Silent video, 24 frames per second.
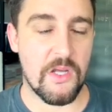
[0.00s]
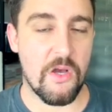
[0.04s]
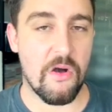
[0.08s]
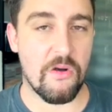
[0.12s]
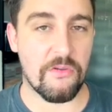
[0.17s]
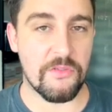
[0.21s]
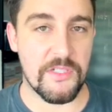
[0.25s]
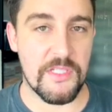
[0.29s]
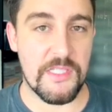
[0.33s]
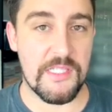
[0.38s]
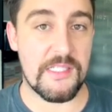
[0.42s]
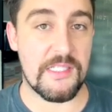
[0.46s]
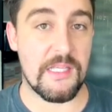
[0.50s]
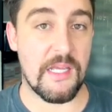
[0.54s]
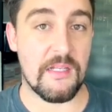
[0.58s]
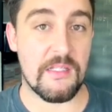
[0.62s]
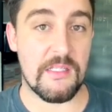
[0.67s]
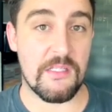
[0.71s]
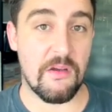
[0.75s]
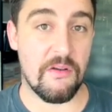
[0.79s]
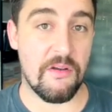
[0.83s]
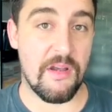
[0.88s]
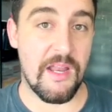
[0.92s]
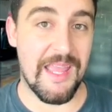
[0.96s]
older
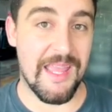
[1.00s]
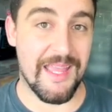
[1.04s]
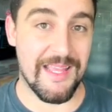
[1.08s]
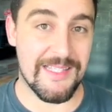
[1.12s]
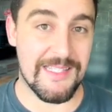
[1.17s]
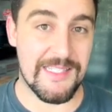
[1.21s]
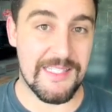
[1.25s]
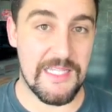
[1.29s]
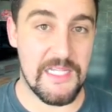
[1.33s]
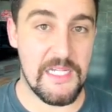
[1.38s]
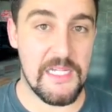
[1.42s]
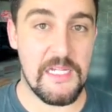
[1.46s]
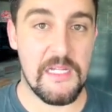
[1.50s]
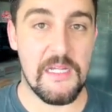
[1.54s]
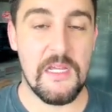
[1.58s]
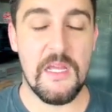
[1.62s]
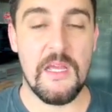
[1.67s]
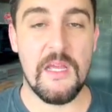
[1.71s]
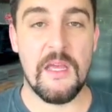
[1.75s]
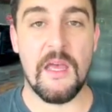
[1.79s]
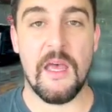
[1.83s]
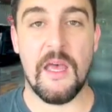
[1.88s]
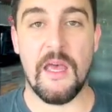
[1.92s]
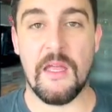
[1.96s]
sets on Etsy,
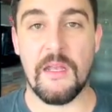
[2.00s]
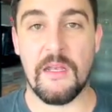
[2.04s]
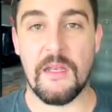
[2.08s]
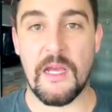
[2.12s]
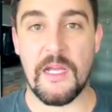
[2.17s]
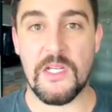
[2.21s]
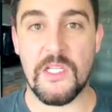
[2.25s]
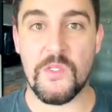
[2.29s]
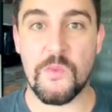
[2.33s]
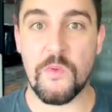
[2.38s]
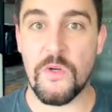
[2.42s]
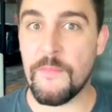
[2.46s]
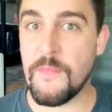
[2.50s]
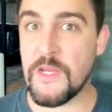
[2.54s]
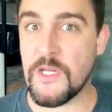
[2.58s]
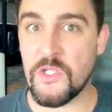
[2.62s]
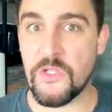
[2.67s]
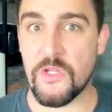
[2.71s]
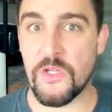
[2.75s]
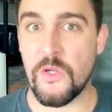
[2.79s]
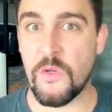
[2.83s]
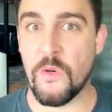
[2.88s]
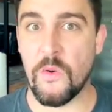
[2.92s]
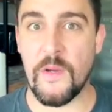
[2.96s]
and I just want to make
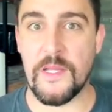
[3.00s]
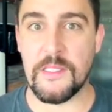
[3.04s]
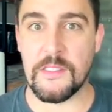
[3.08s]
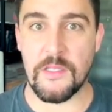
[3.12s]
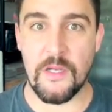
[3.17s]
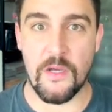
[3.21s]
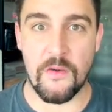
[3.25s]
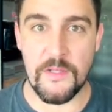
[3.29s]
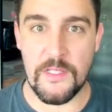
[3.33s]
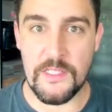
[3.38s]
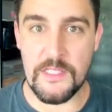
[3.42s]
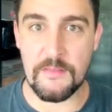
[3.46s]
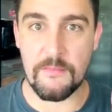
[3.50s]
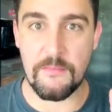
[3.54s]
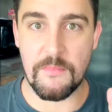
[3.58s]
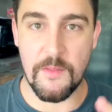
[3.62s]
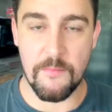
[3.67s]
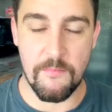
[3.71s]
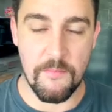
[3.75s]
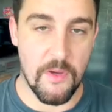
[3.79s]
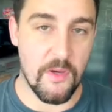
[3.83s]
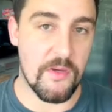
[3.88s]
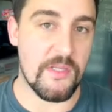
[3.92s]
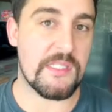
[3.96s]
sure you always know it's the
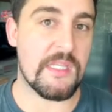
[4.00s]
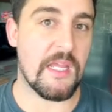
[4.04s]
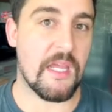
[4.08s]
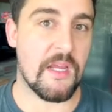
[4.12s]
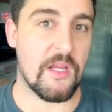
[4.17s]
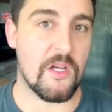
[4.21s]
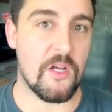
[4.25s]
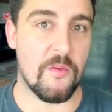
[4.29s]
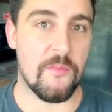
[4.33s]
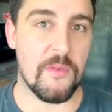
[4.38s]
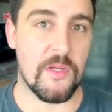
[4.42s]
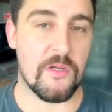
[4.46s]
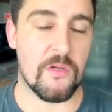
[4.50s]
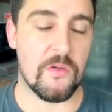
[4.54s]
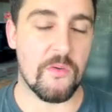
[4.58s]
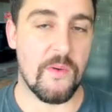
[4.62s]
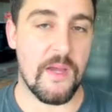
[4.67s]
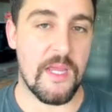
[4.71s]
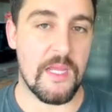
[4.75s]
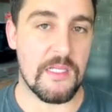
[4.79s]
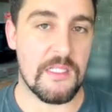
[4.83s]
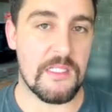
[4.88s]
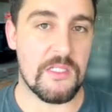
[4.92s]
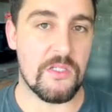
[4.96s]
most economical
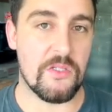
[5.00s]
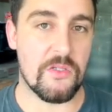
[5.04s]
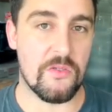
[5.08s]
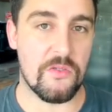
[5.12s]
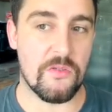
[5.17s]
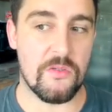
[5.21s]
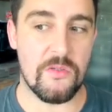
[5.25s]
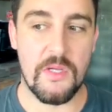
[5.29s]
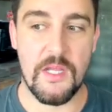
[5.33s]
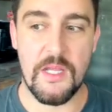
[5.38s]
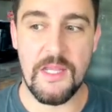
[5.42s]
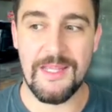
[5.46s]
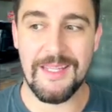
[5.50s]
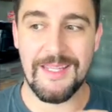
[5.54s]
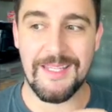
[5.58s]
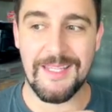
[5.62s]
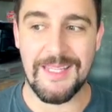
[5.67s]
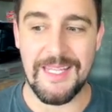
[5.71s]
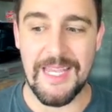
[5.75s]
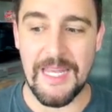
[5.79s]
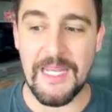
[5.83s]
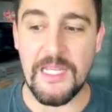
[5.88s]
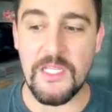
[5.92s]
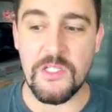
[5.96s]
way to
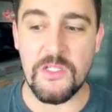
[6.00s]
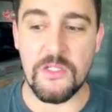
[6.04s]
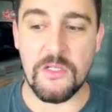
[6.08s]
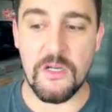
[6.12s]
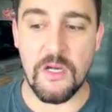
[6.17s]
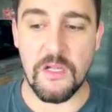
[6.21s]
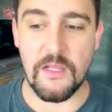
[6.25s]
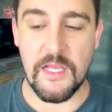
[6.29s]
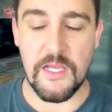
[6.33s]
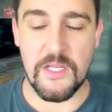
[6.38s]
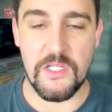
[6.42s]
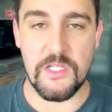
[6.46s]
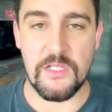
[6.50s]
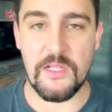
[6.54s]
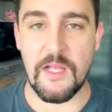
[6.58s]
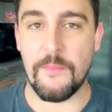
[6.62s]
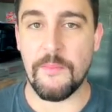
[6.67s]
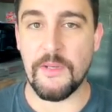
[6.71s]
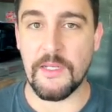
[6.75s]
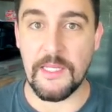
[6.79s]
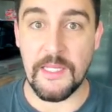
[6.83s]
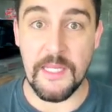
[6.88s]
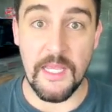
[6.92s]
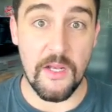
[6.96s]
get into Collage
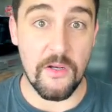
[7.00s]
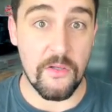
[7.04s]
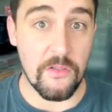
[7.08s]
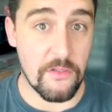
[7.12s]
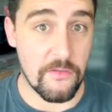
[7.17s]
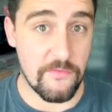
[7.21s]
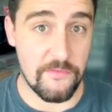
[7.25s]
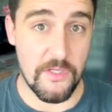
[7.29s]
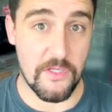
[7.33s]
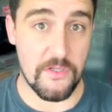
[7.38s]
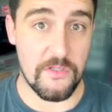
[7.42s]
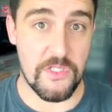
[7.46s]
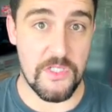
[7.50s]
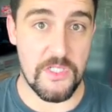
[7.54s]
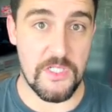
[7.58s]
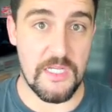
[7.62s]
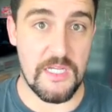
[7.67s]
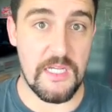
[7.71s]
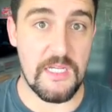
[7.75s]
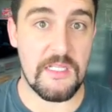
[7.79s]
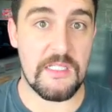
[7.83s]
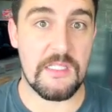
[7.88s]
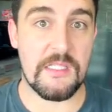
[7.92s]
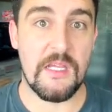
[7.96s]
Club and get all of those
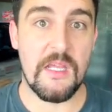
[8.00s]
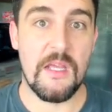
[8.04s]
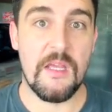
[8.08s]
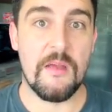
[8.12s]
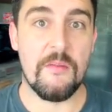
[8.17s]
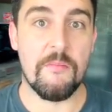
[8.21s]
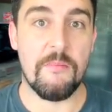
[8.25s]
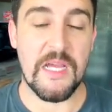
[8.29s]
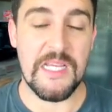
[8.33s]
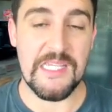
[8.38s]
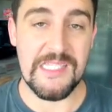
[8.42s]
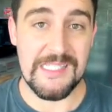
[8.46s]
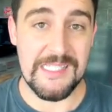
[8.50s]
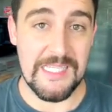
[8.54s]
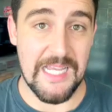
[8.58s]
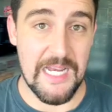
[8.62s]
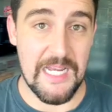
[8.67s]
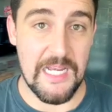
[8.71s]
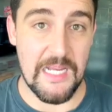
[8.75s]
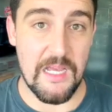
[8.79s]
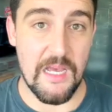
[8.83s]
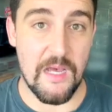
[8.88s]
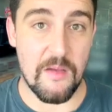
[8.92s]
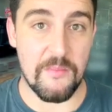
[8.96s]
sheets by
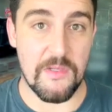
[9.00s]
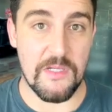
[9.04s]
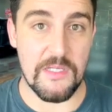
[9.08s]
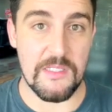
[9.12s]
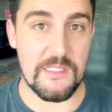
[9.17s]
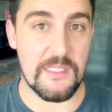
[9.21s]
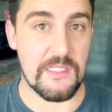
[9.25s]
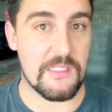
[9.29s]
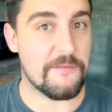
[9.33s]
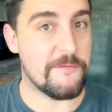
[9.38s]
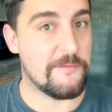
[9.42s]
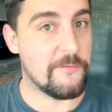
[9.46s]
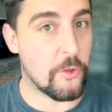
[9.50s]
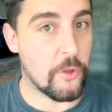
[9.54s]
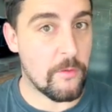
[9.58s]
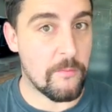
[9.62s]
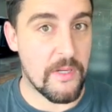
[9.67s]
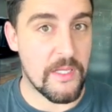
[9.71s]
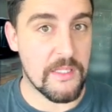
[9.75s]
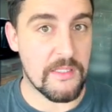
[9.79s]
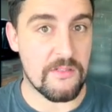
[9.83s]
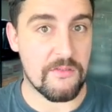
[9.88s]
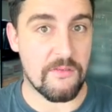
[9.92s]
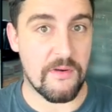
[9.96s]
signing up, because there's 4
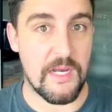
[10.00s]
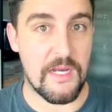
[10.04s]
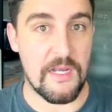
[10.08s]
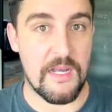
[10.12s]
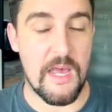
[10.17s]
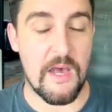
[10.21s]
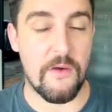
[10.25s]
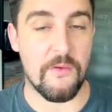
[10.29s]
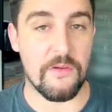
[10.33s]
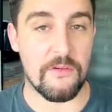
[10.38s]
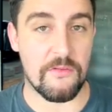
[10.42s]
months right now on